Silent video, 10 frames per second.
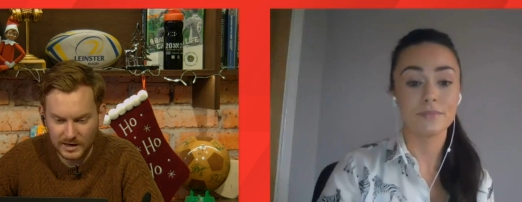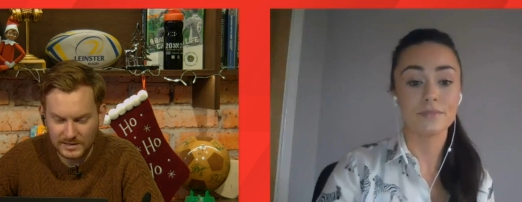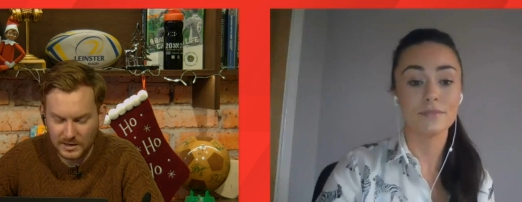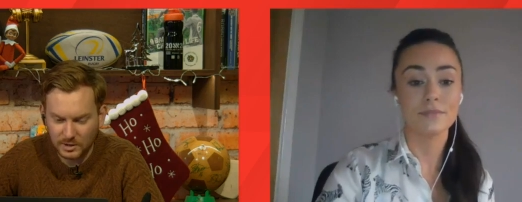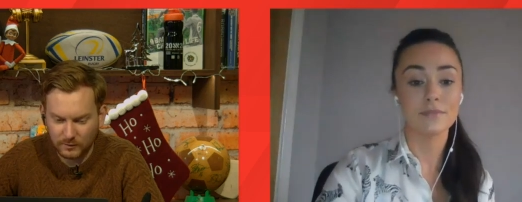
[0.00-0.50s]

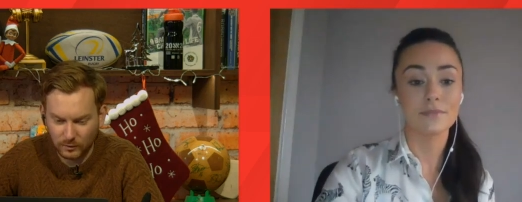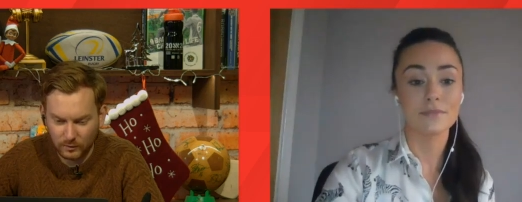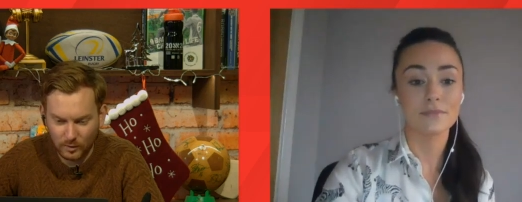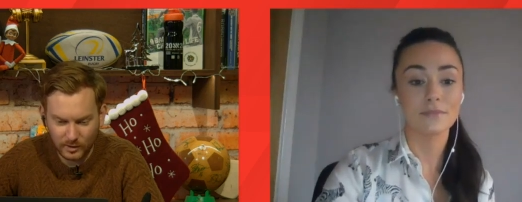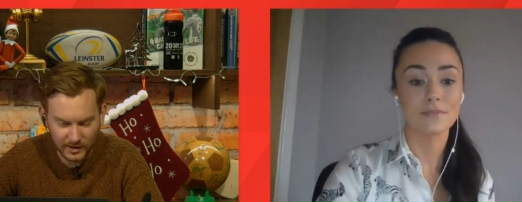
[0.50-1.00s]
Speaker 1: let's get into the
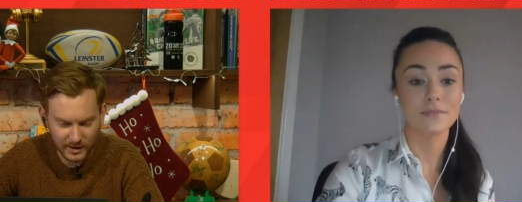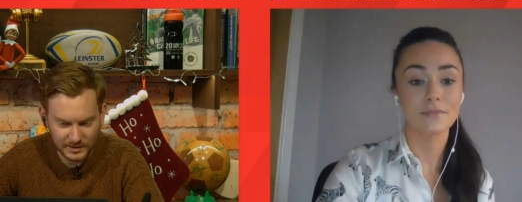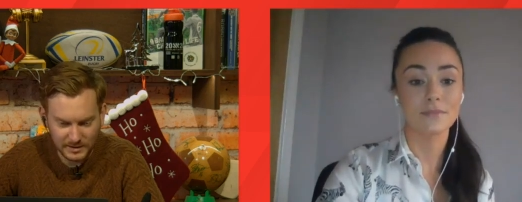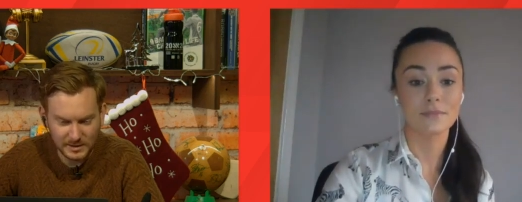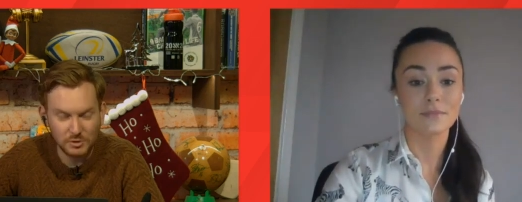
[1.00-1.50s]
full forward line
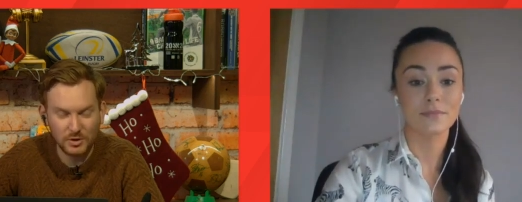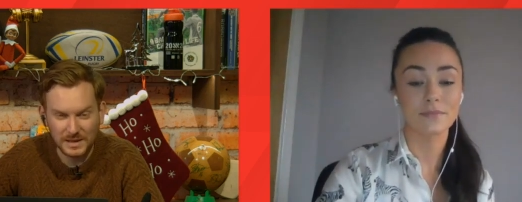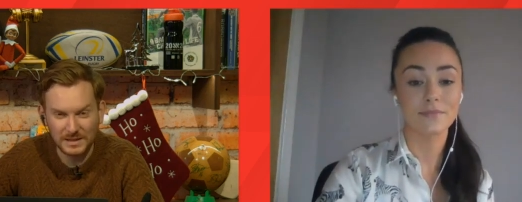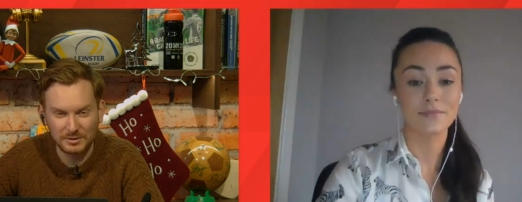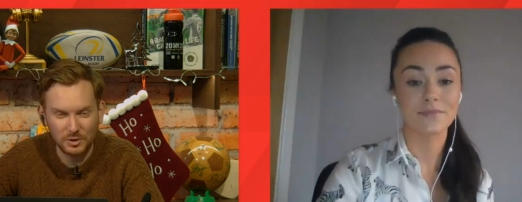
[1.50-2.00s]
because this is
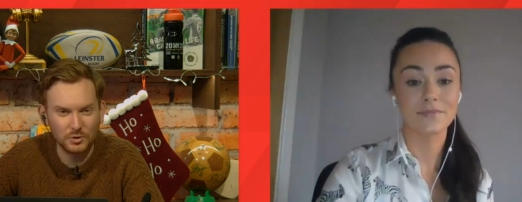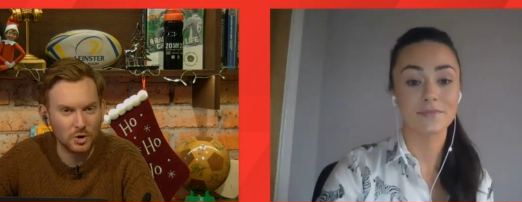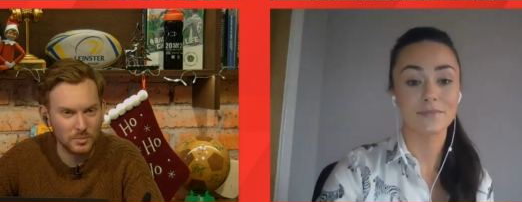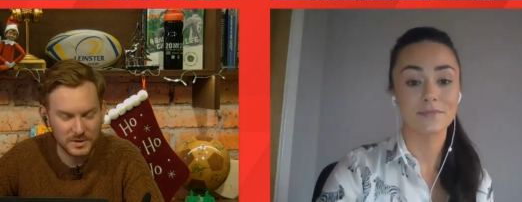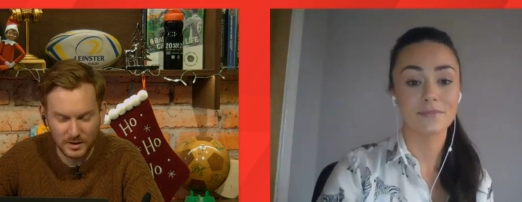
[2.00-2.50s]
interesting. There's no
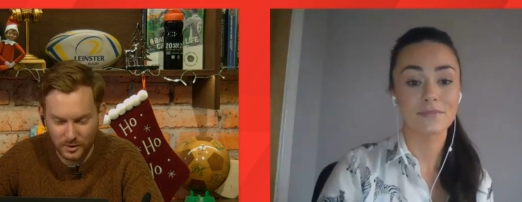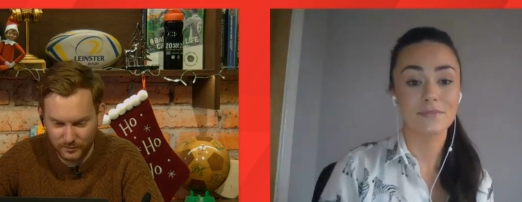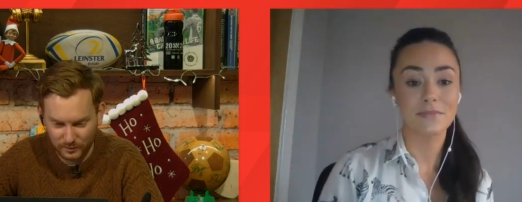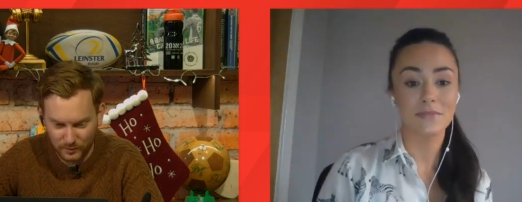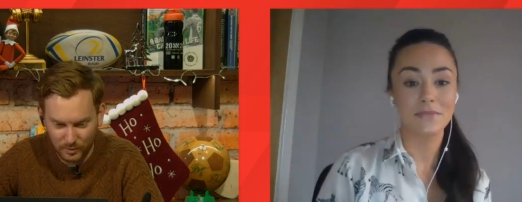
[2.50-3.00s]
dubs in your
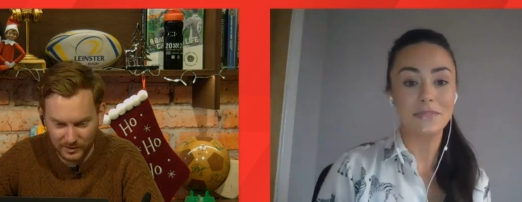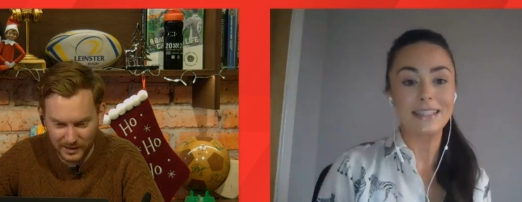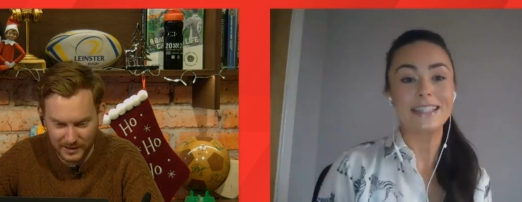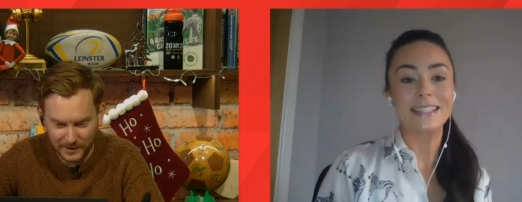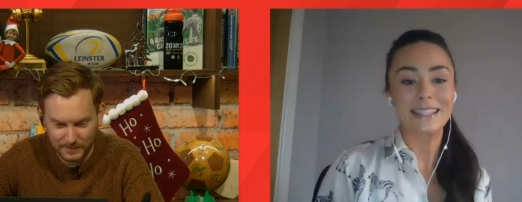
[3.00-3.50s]
full forward
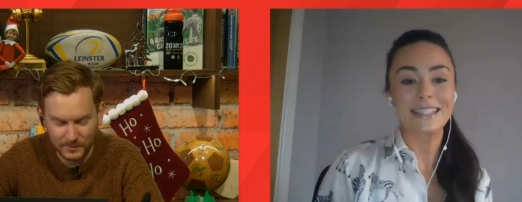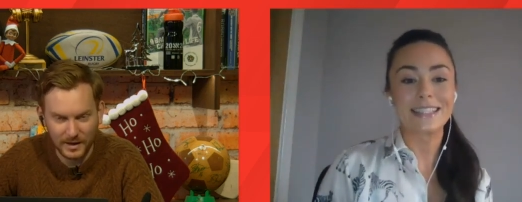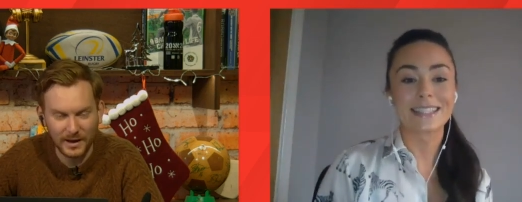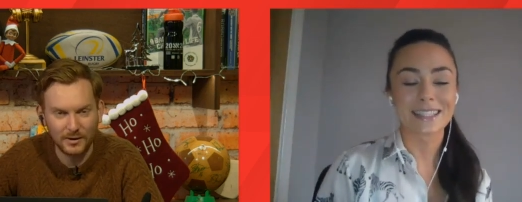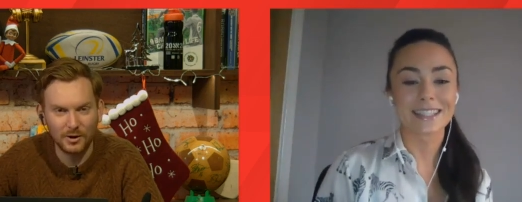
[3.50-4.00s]
line here.
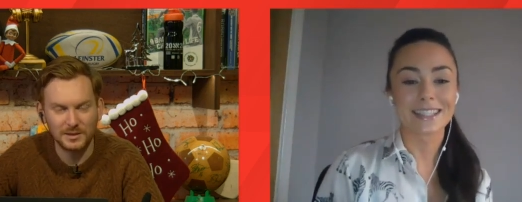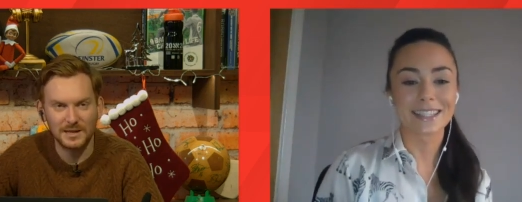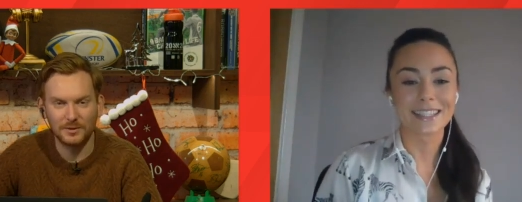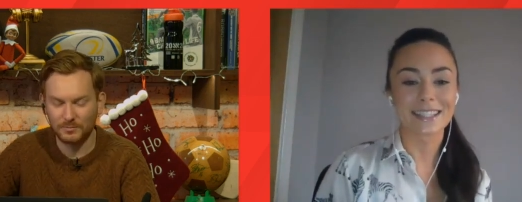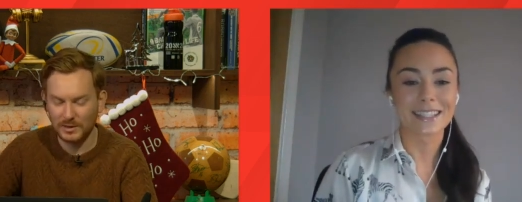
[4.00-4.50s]
Uh, call
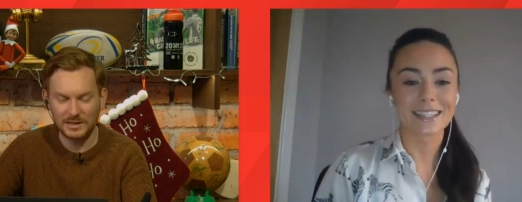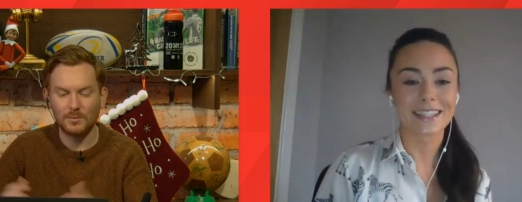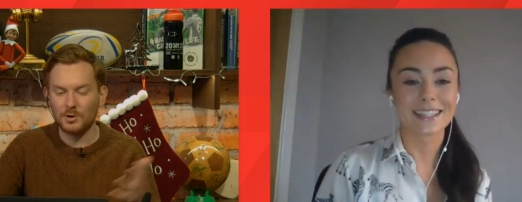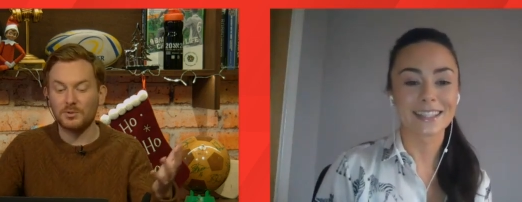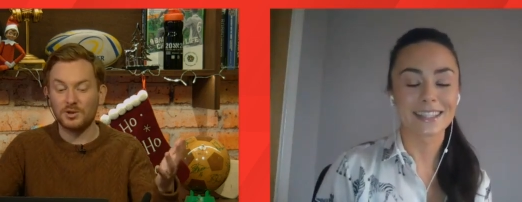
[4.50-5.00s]
us out. We'll start with number